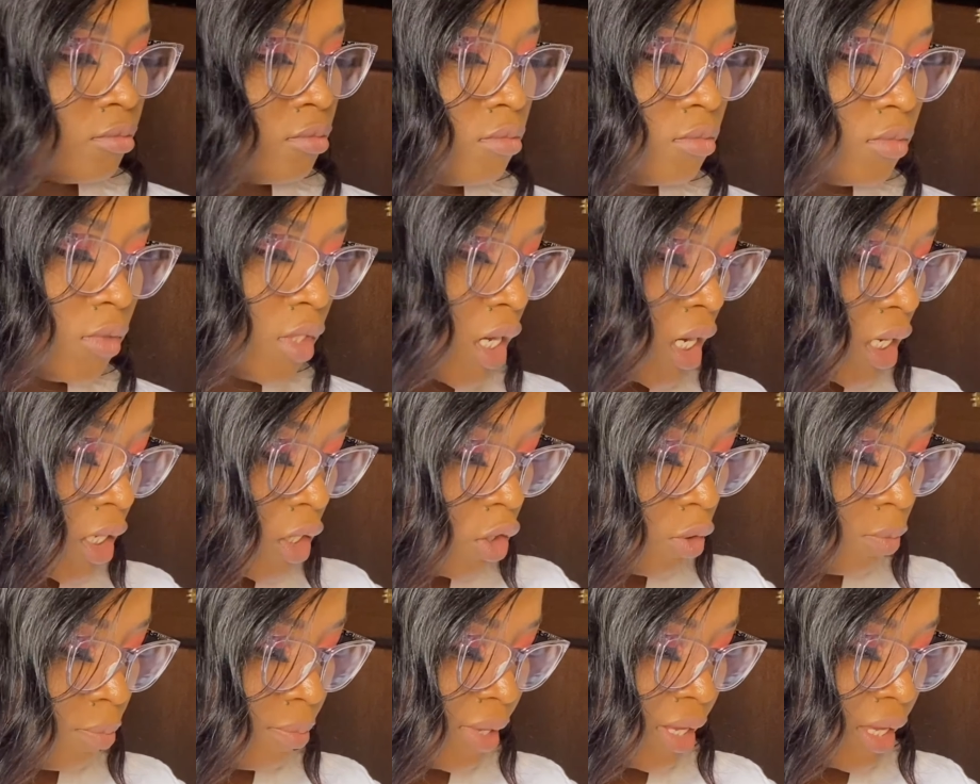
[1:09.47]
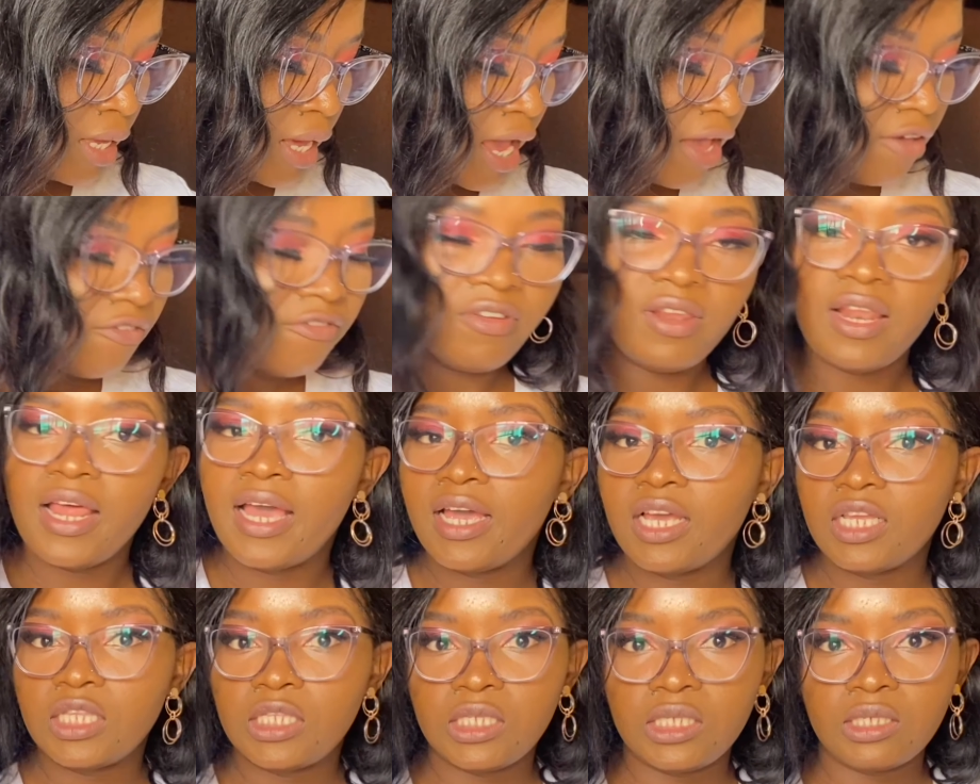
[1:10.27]
No, not me. I feel like
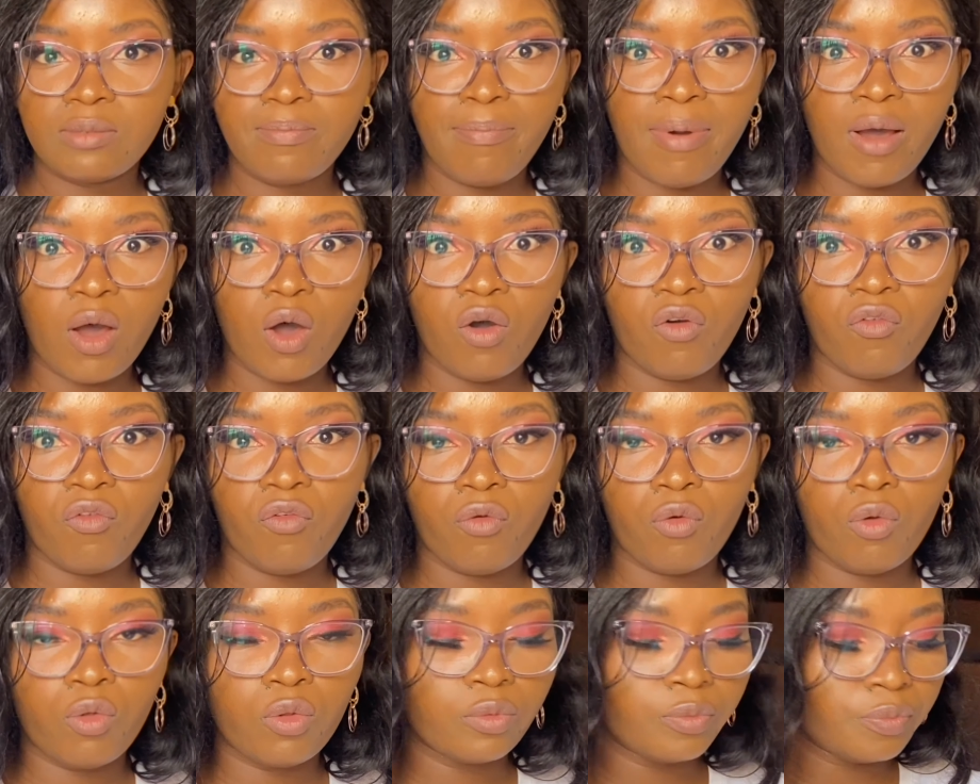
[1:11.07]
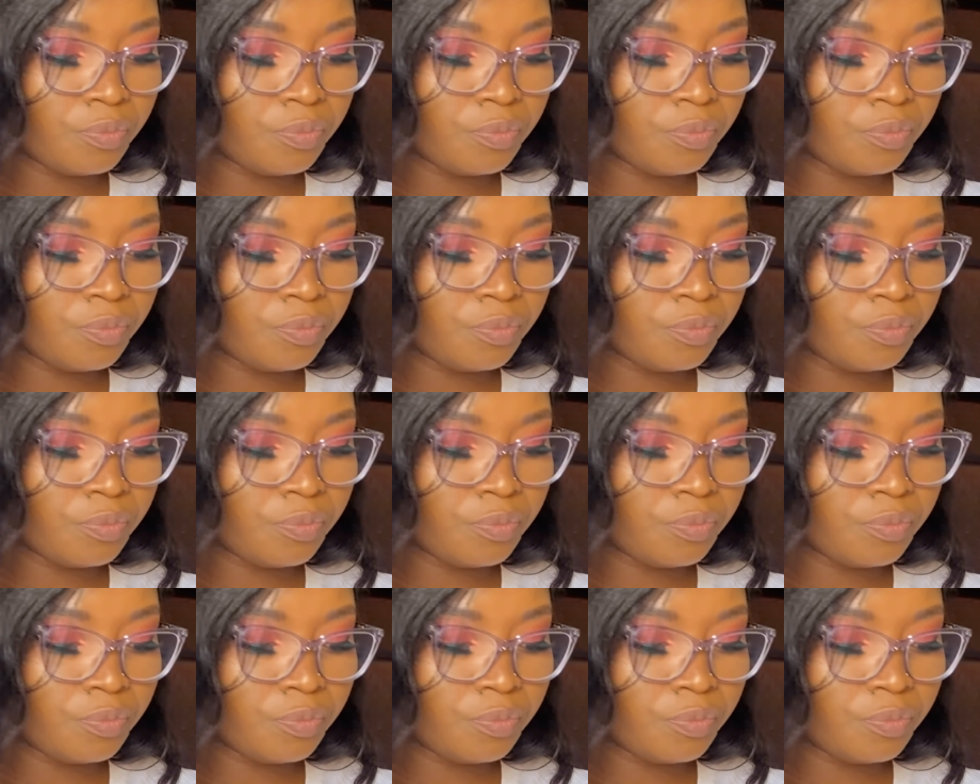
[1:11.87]
it's powerful.